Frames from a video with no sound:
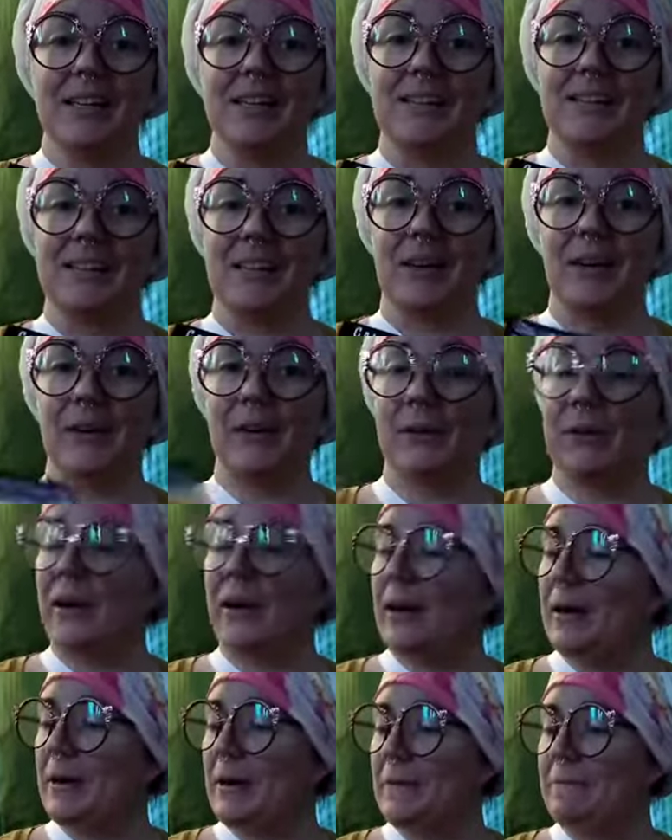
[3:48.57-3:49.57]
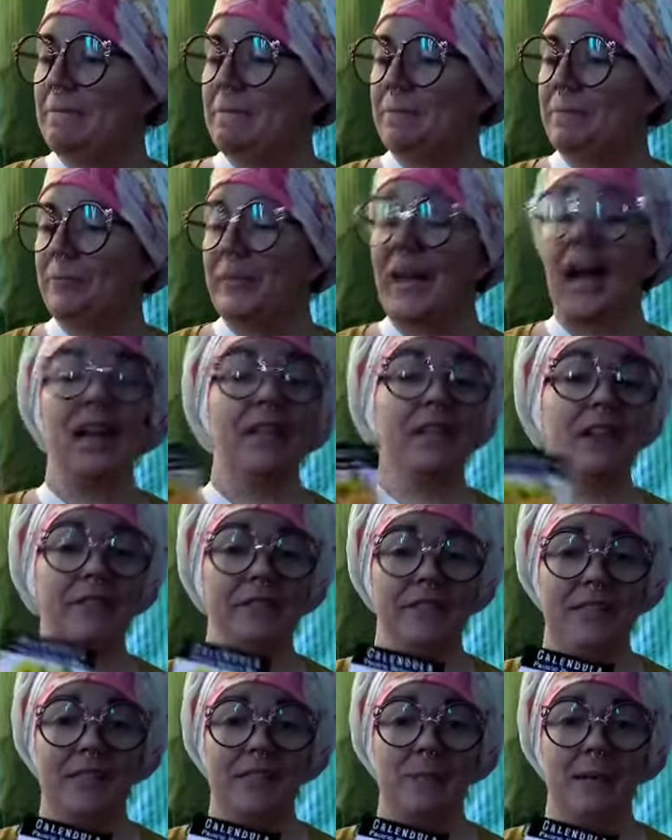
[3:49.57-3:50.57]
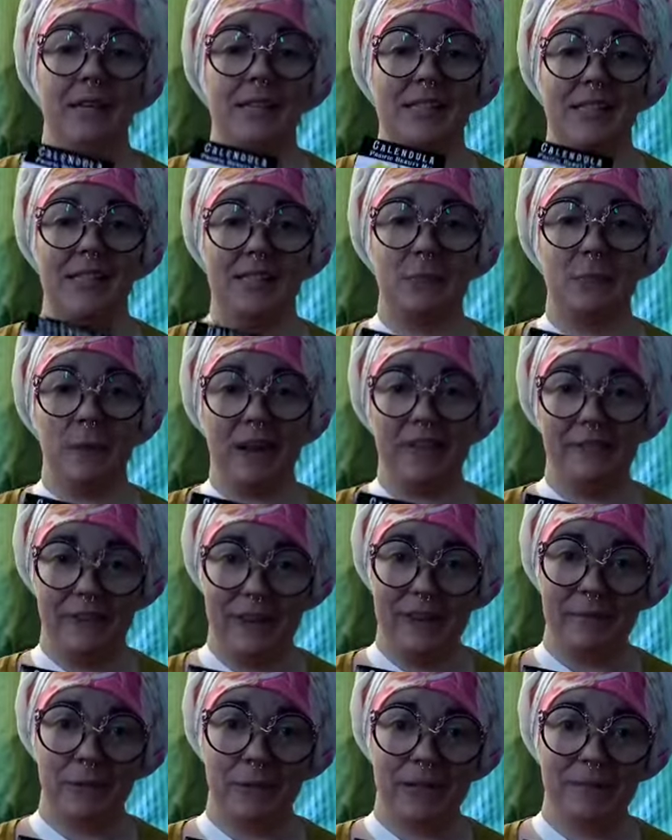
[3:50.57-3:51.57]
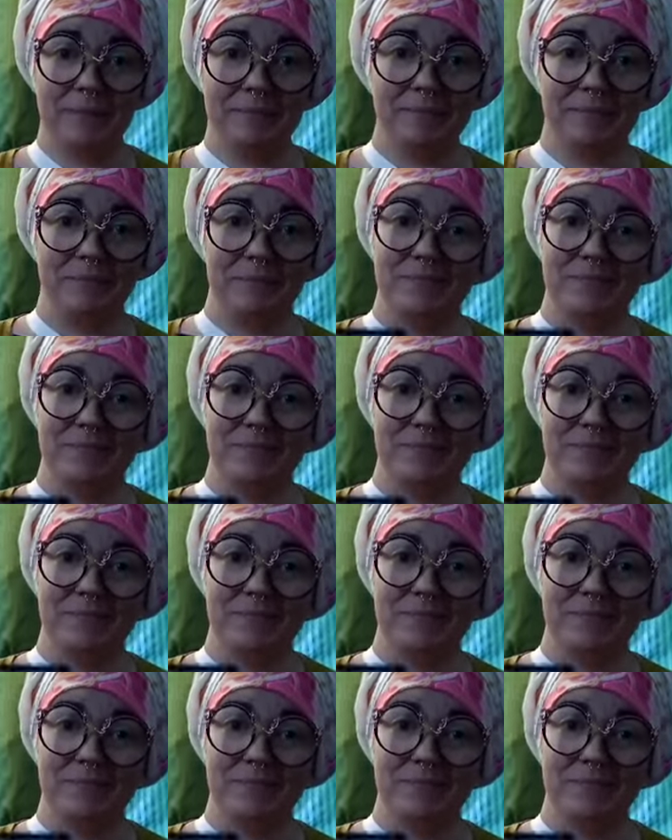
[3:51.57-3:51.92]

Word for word: So, um I love this mix. It's my favorite.